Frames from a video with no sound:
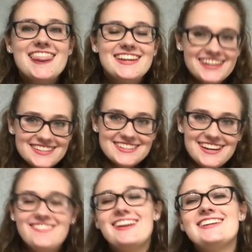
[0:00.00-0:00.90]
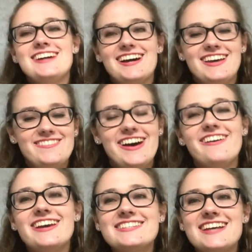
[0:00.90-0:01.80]
The next thing I want to talk
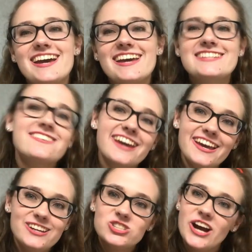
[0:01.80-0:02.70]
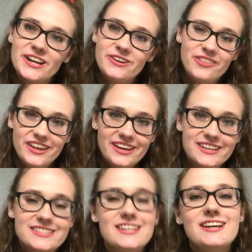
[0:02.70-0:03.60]
about is that it's okay to try new things.